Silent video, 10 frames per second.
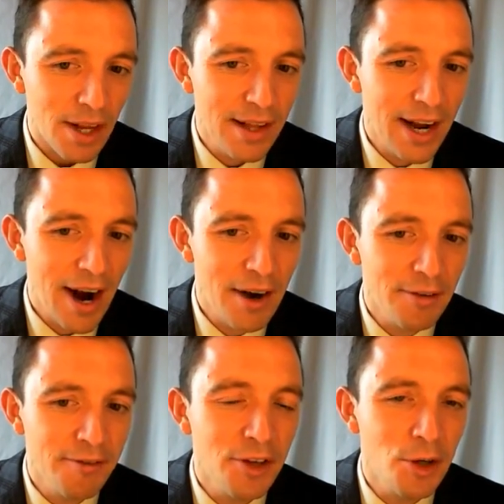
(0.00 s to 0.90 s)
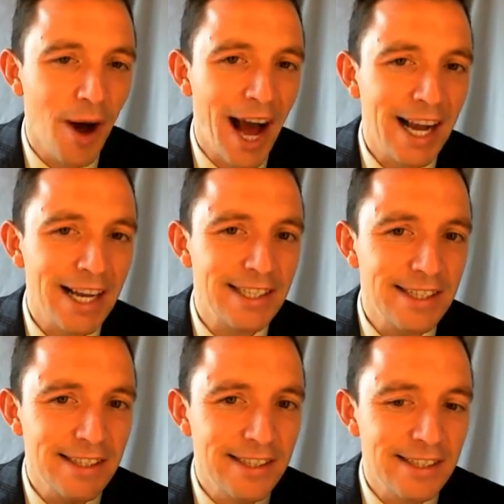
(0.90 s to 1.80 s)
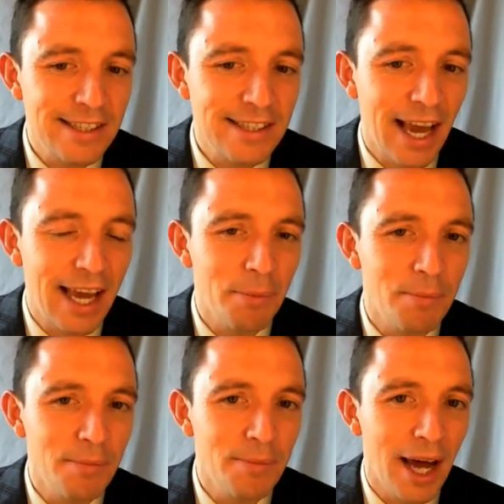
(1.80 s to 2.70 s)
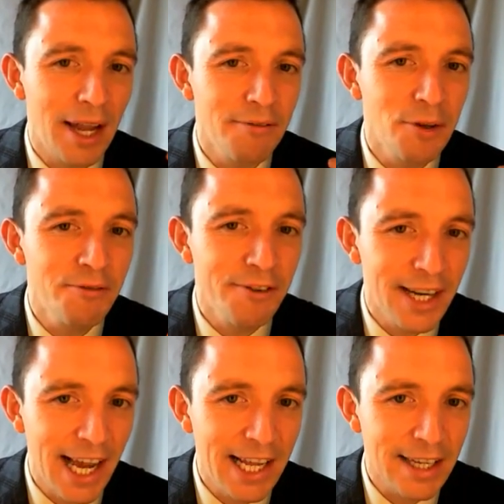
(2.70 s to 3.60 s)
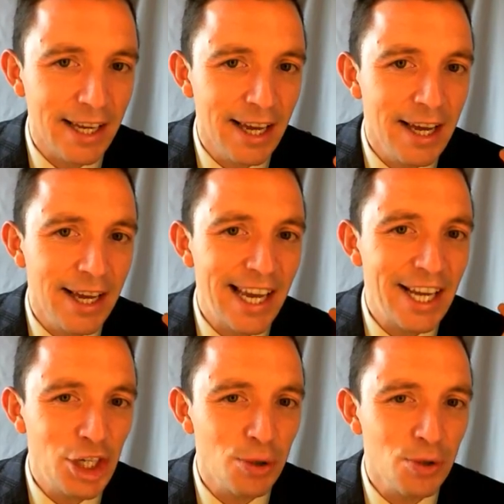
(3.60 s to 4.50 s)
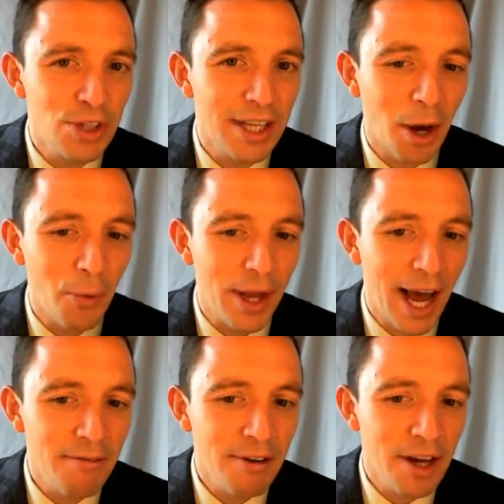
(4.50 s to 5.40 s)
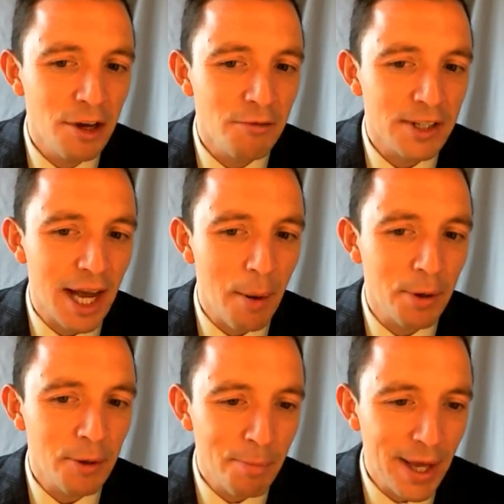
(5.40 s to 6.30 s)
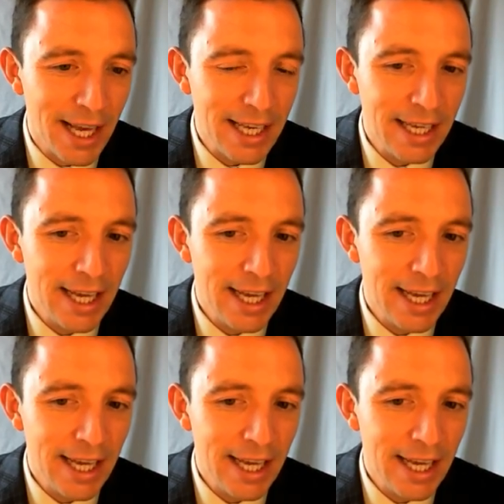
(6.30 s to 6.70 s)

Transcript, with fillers: there are a few accents um, and a few phonetic issues that we have for example me